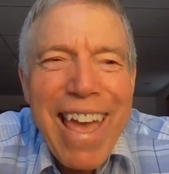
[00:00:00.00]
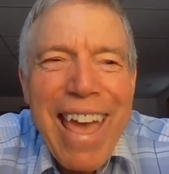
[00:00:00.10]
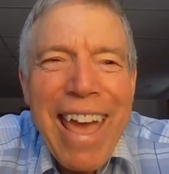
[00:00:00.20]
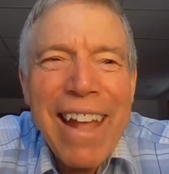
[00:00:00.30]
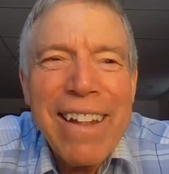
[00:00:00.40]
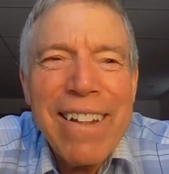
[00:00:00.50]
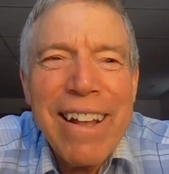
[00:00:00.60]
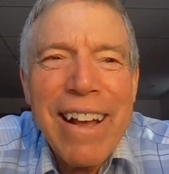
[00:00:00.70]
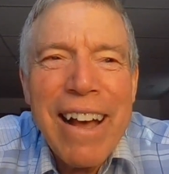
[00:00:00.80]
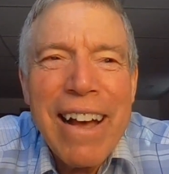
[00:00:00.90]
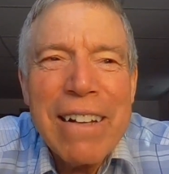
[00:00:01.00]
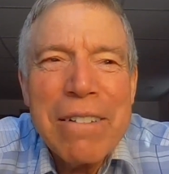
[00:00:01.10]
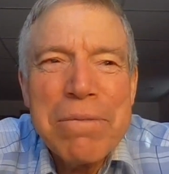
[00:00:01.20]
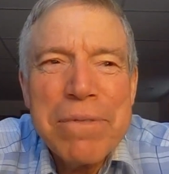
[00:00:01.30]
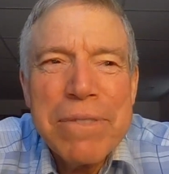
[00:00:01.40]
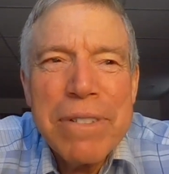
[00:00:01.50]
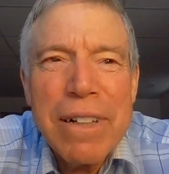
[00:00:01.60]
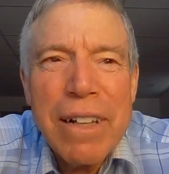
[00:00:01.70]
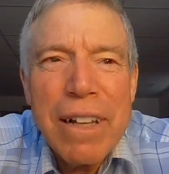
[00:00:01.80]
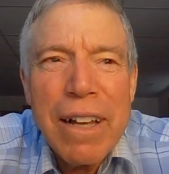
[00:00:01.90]
And
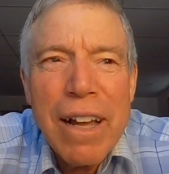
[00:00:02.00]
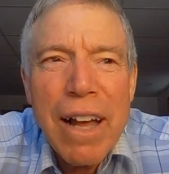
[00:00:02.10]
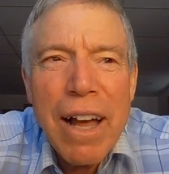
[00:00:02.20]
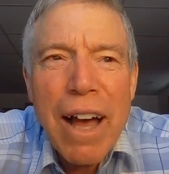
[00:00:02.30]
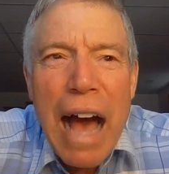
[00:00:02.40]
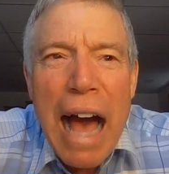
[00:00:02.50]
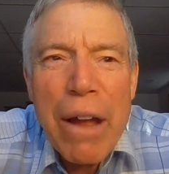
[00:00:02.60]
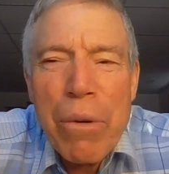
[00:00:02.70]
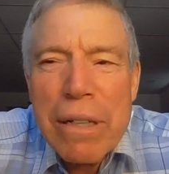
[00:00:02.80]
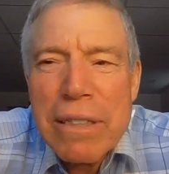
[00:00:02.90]
I always